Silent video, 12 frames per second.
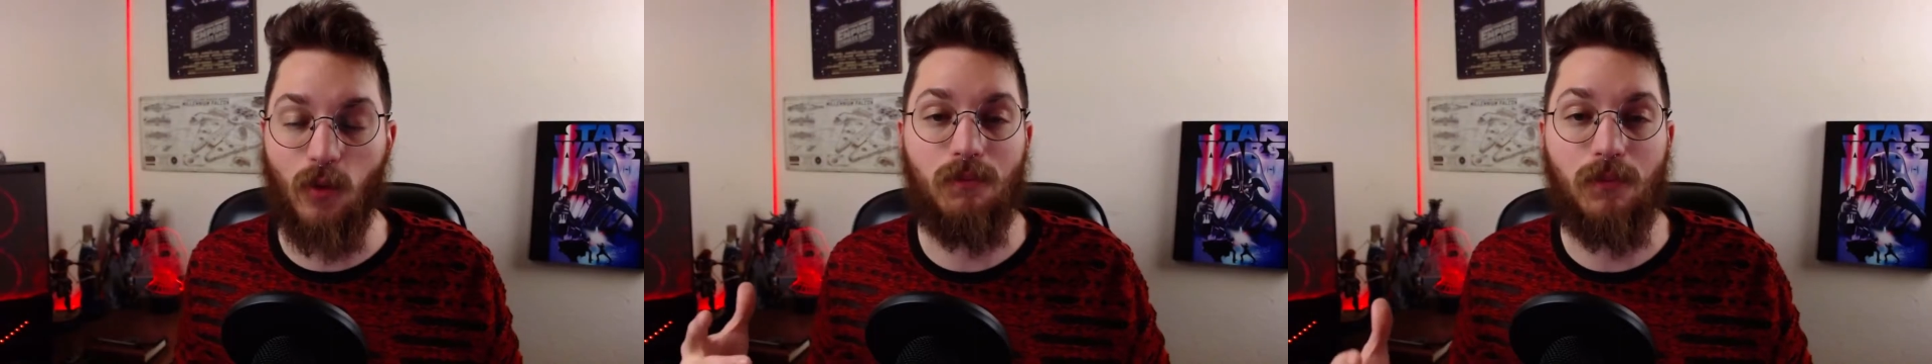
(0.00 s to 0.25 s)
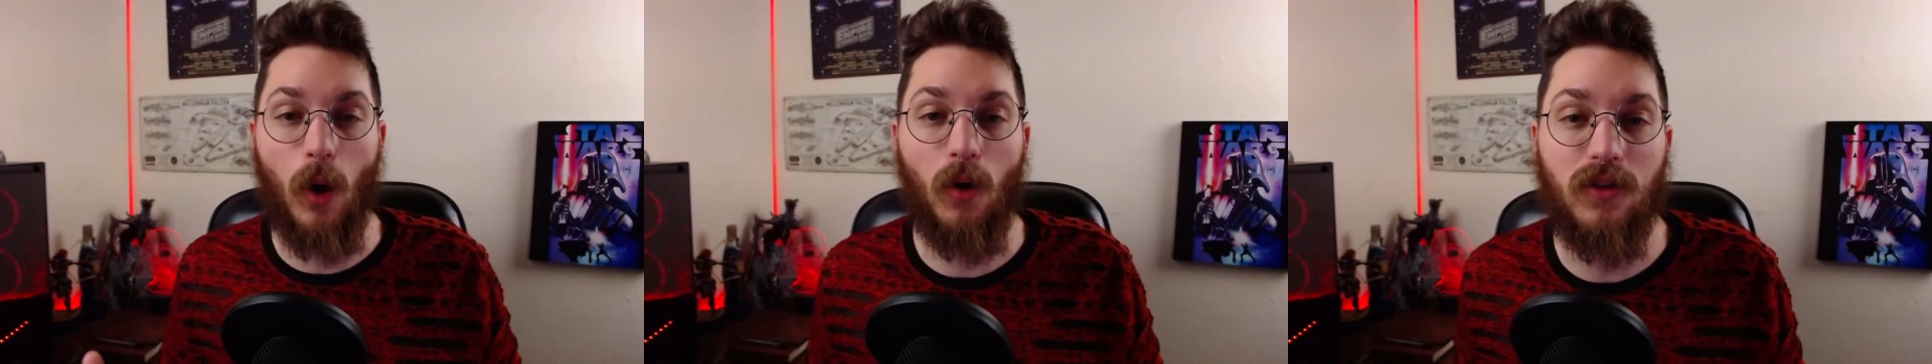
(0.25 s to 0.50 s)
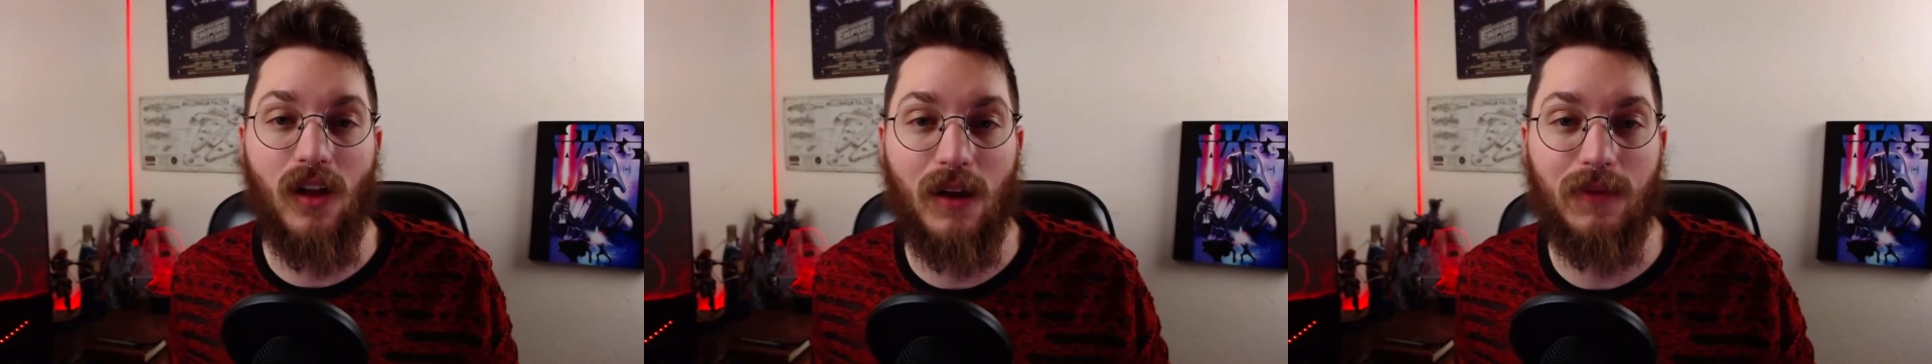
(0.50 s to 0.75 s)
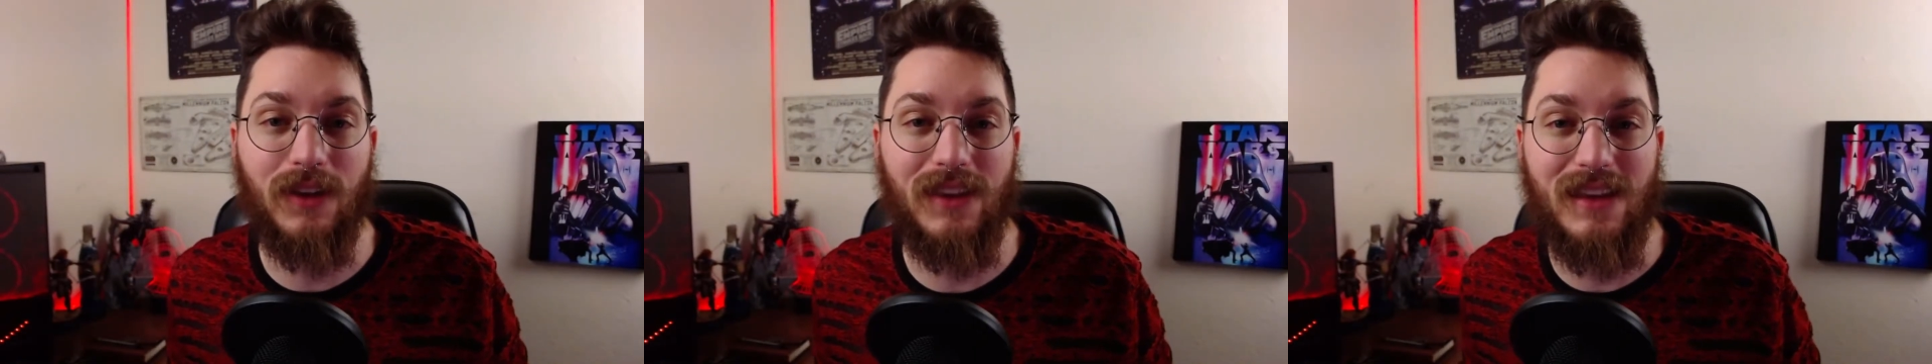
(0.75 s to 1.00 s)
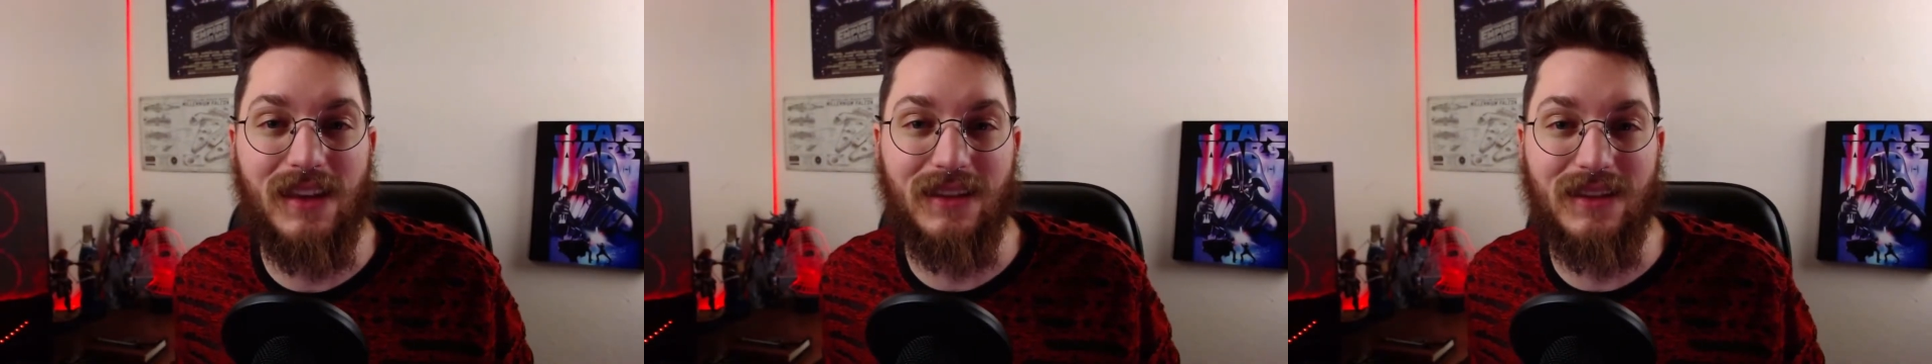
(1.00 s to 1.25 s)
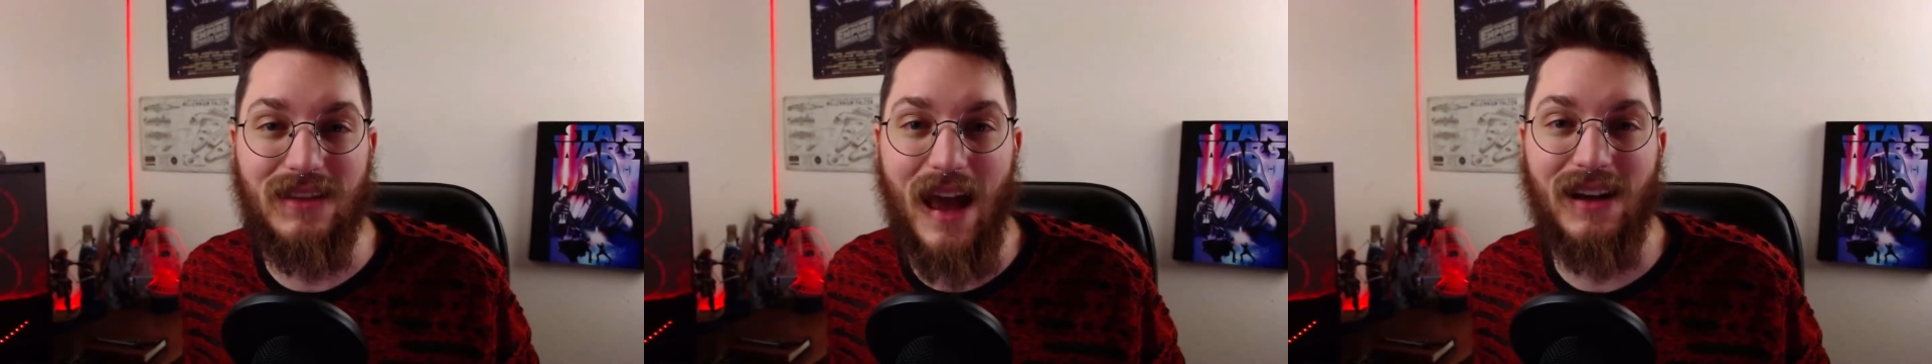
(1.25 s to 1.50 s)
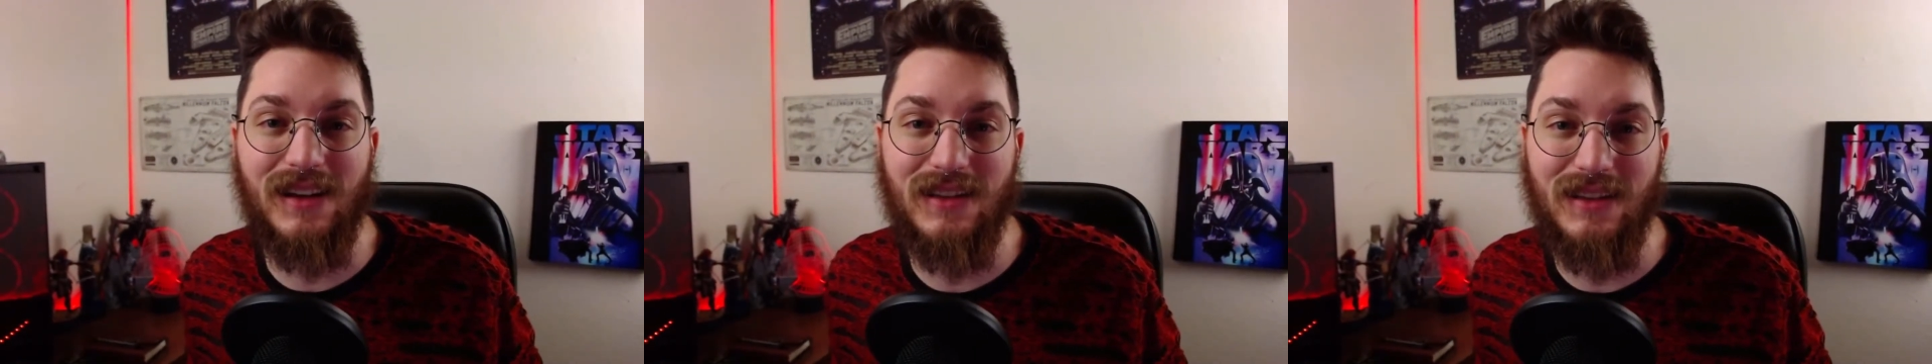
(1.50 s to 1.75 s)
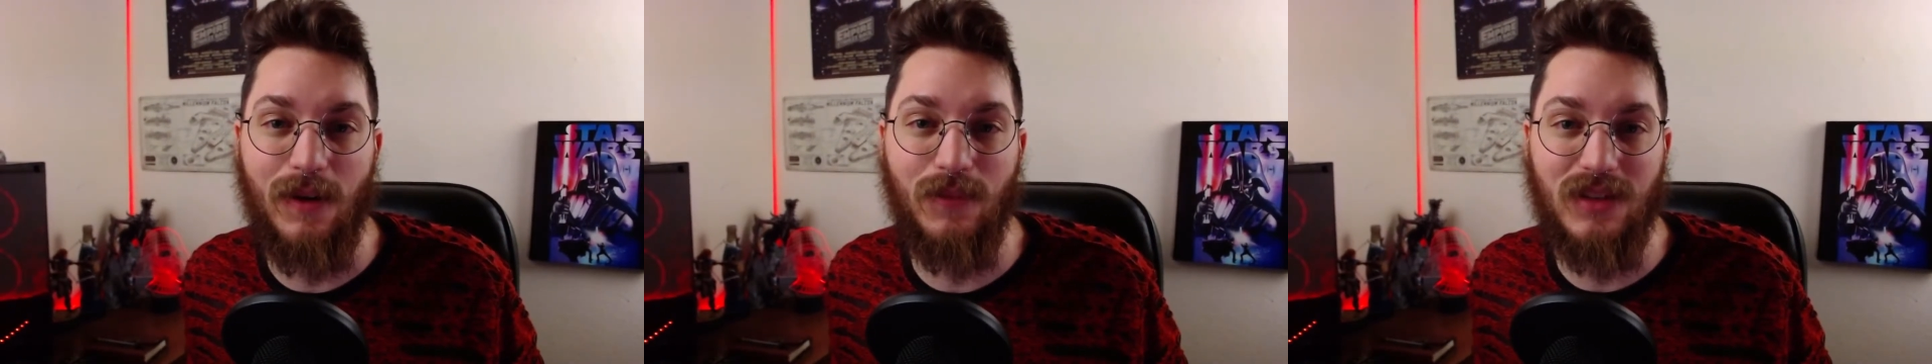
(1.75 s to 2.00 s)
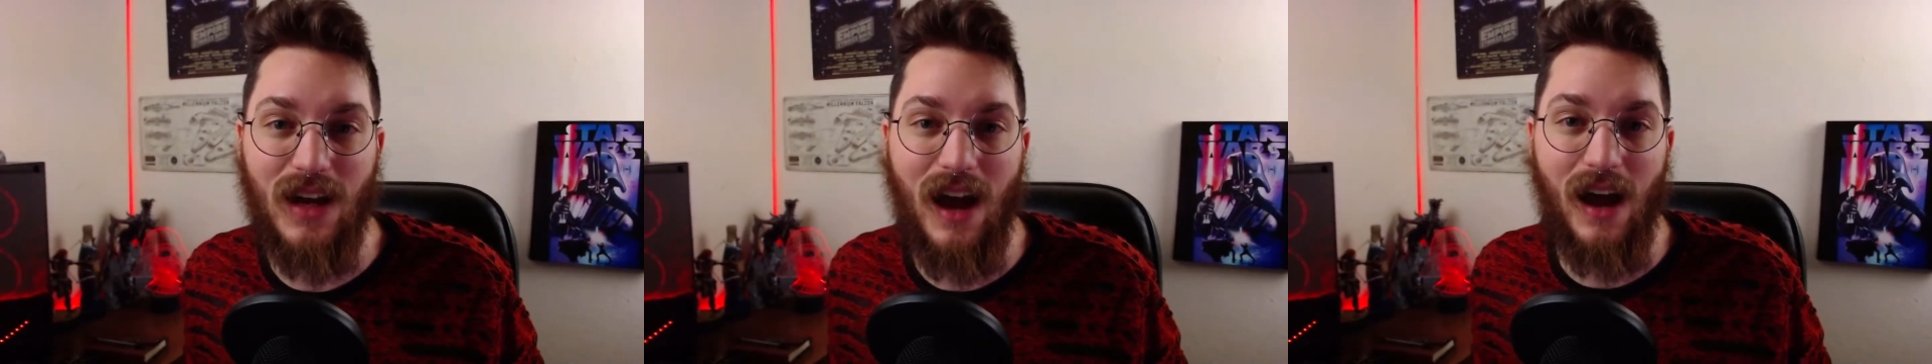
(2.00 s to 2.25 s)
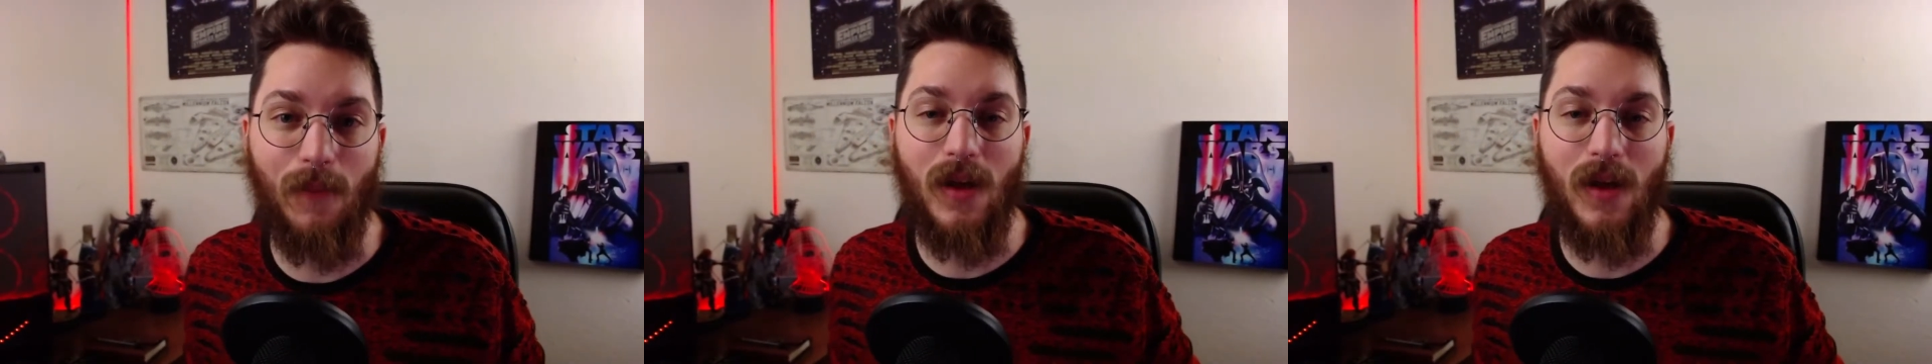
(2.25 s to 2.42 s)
We both climbed at the exact same time.